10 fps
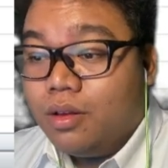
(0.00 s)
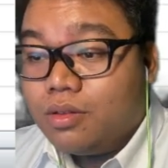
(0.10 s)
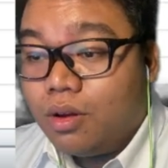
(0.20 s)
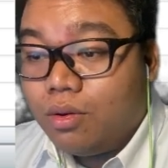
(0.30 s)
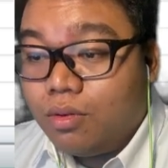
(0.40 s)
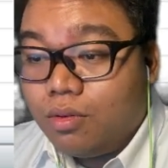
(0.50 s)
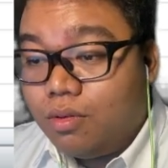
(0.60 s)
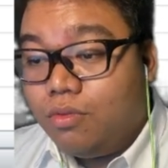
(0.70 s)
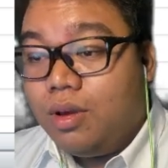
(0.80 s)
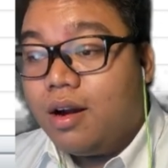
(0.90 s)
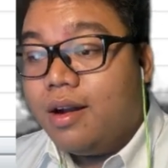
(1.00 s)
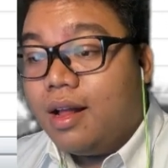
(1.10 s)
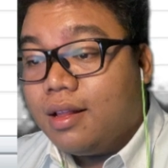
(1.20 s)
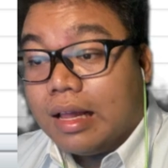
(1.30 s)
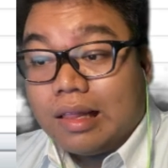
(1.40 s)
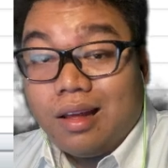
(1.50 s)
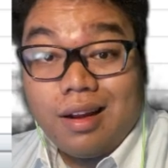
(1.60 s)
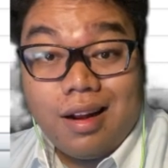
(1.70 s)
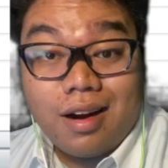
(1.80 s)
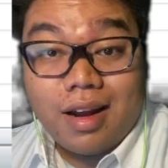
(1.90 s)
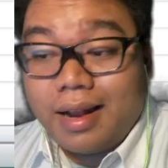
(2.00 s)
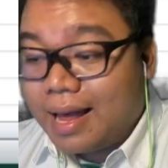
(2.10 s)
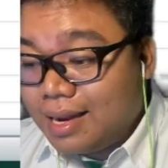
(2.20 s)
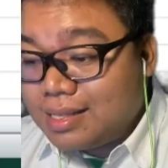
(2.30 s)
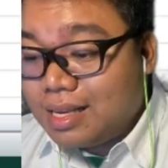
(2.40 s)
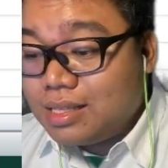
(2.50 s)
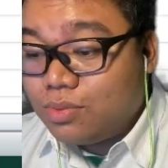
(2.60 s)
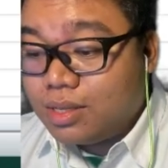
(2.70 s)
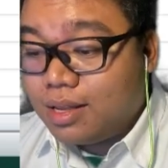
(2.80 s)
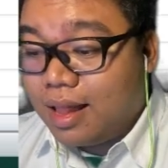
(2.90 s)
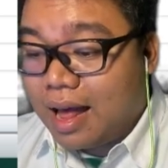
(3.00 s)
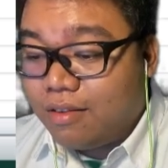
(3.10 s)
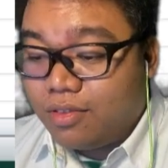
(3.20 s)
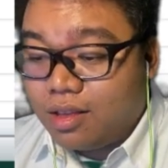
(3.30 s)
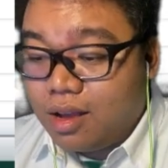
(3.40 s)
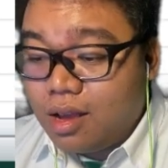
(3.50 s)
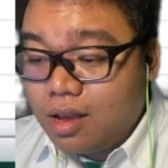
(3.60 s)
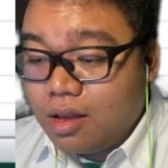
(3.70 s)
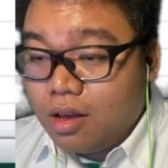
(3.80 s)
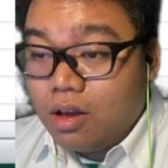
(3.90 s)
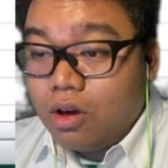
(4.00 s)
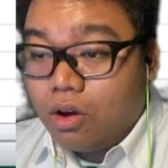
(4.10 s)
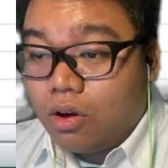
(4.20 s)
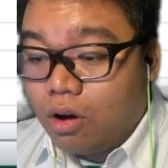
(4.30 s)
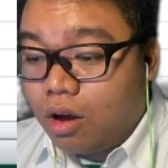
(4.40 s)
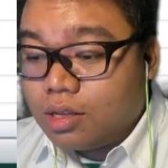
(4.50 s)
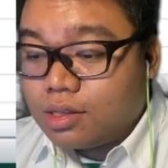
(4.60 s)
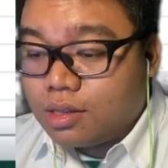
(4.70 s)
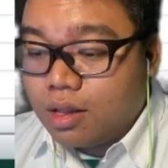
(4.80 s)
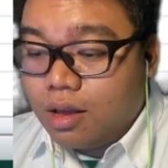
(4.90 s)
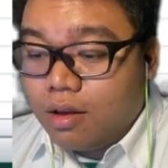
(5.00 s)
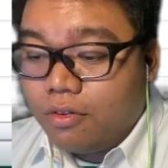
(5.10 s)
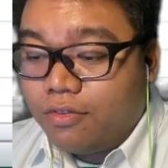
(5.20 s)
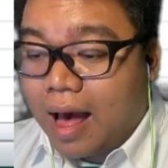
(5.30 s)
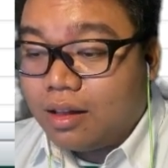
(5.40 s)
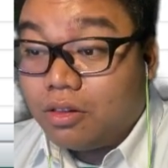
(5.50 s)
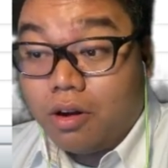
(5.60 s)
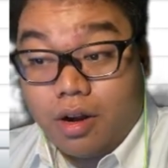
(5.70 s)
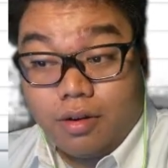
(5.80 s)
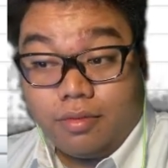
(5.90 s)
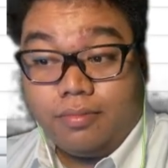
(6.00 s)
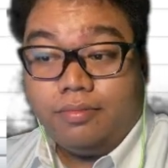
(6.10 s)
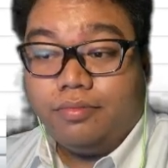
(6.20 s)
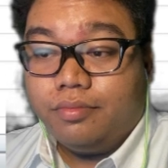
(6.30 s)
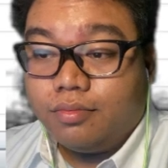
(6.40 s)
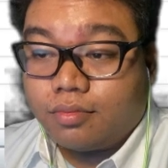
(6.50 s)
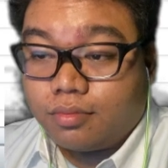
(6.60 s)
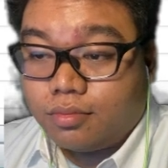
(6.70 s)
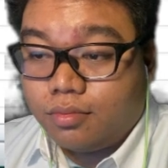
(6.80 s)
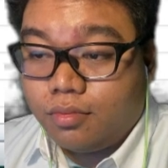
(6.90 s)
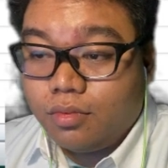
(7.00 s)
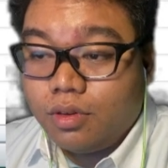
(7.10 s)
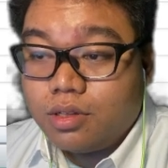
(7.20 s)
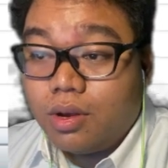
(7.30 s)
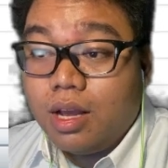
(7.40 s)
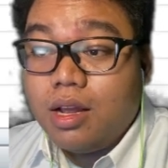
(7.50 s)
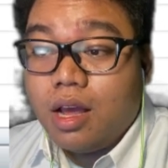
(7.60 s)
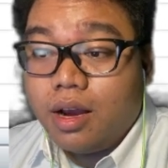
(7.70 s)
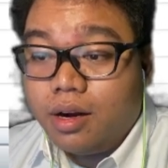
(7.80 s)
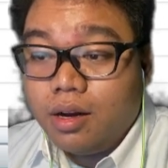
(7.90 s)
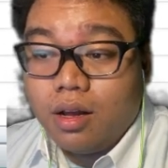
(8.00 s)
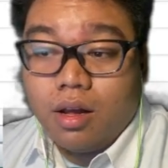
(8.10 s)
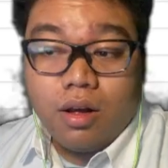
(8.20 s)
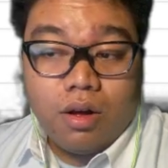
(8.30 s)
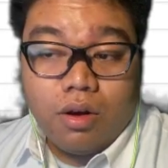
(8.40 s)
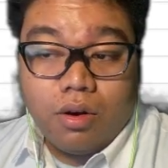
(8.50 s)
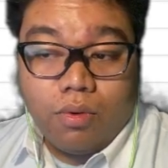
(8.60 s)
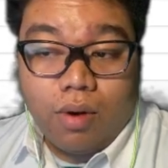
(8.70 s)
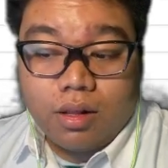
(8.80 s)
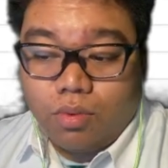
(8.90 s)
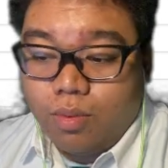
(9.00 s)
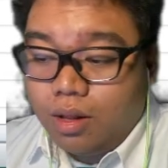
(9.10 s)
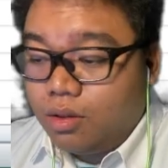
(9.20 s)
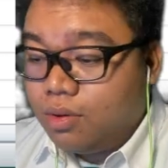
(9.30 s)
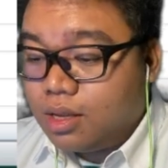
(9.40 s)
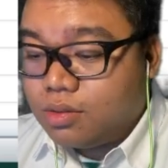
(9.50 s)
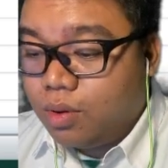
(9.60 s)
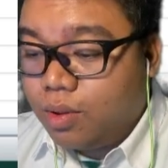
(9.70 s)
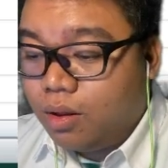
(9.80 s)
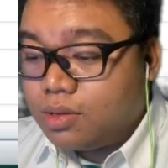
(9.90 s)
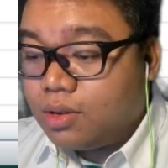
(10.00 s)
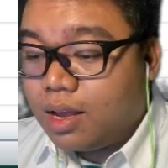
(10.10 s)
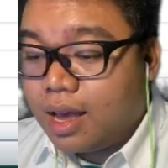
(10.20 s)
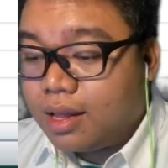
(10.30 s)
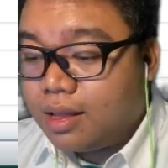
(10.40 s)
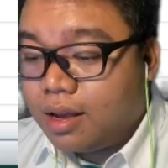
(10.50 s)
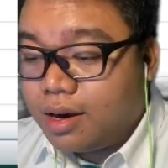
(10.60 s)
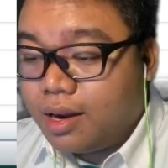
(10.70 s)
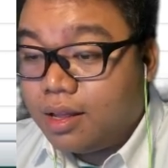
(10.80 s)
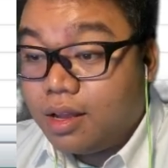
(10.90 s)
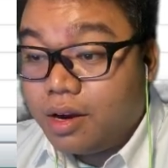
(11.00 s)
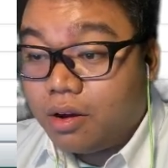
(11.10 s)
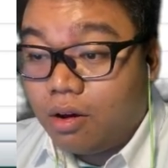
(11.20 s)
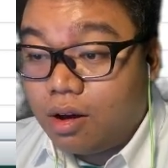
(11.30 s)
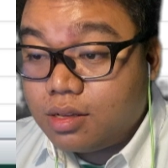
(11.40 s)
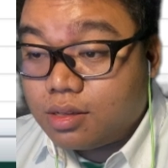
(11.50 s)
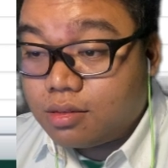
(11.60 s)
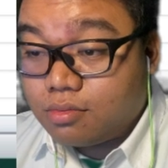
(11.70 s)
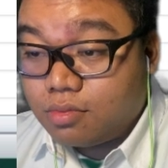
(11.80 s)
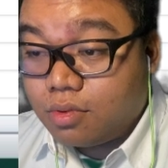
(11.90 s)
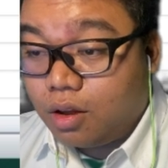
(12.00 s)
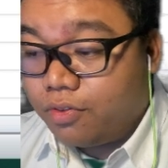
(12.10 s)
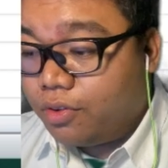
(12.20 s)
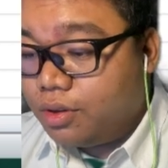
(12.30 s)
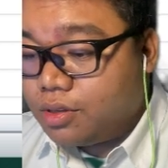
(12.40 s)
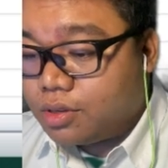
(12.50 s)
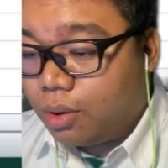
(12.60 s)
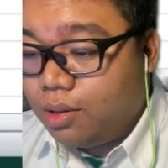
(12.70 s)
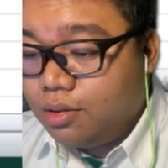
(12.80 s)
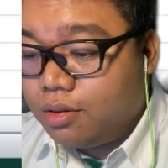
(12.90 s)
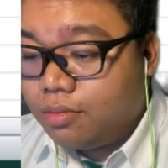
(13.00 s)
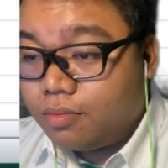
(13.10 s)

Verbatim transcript: So we are not yet done in our analysis. We still have the cost factor. So in here, what we will do is we will also get the current year cost of goods sold,